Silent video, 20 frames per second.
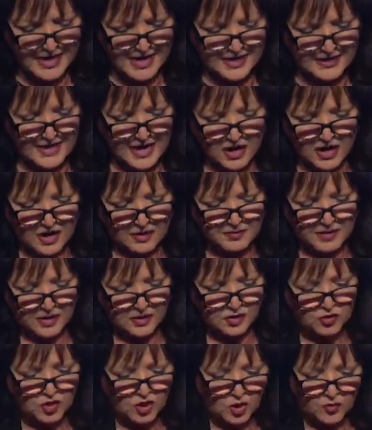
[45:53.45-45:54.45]
Now, I'm not
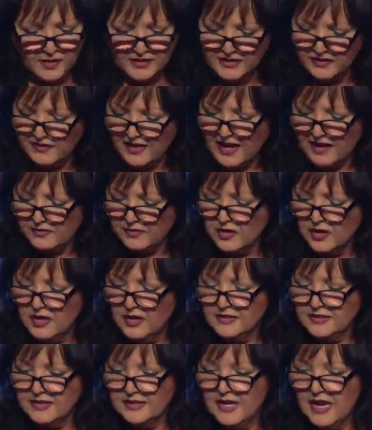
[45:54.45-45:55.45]
going to go into that
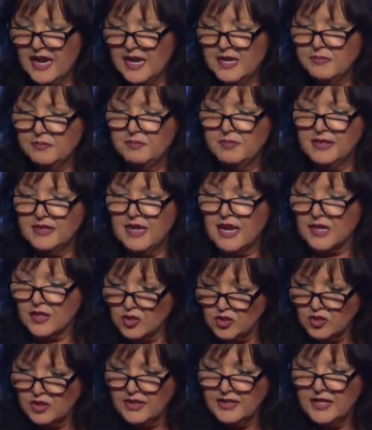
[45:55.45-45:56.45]
tonight, but I
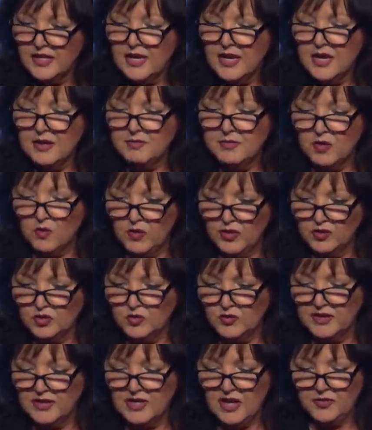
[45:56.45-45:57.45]
could, but we'll do
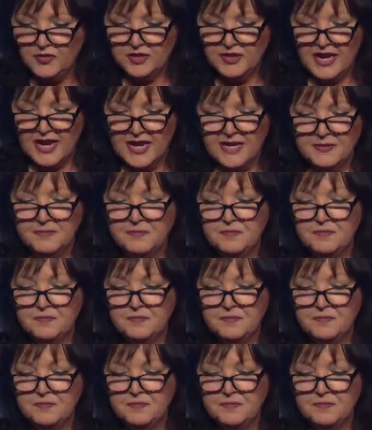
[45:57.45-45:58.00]
it another day.